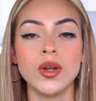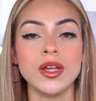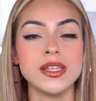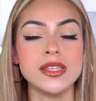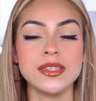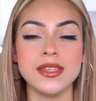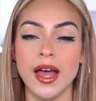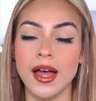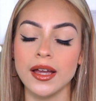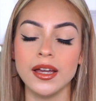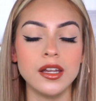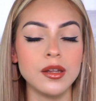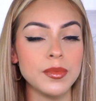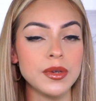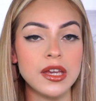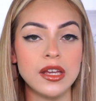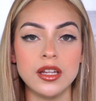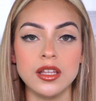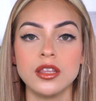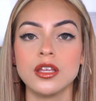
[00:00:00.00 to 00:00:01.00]
It's not going to
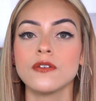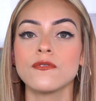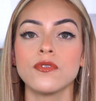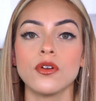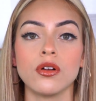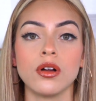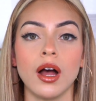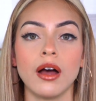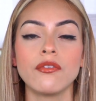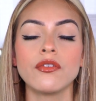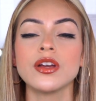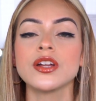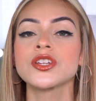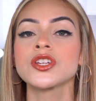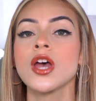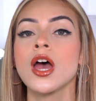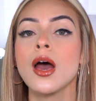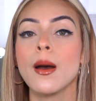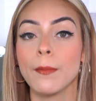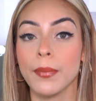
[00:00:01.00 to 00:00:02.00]
be anything full coverage,
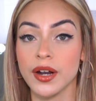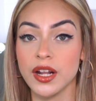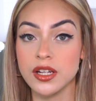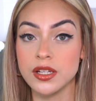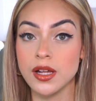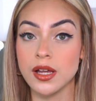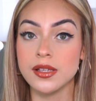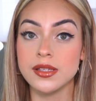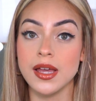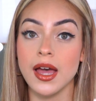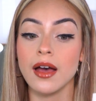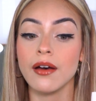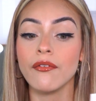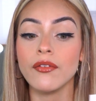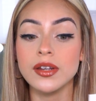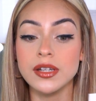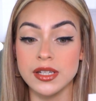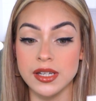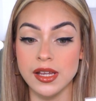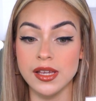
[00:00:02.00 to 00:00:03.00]
but it does
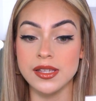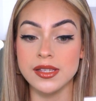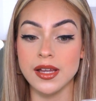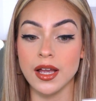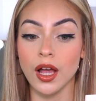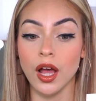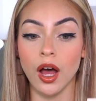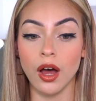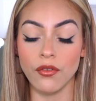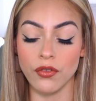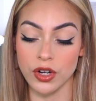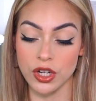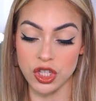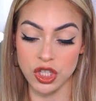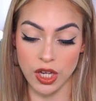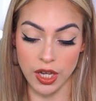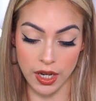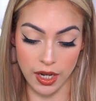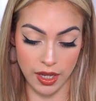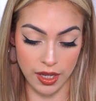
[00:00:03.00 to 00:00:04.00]
have decent coverage
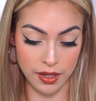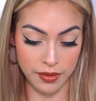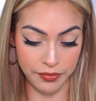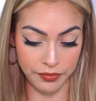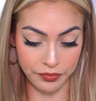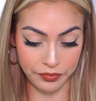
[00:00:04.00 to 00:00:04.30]
in it.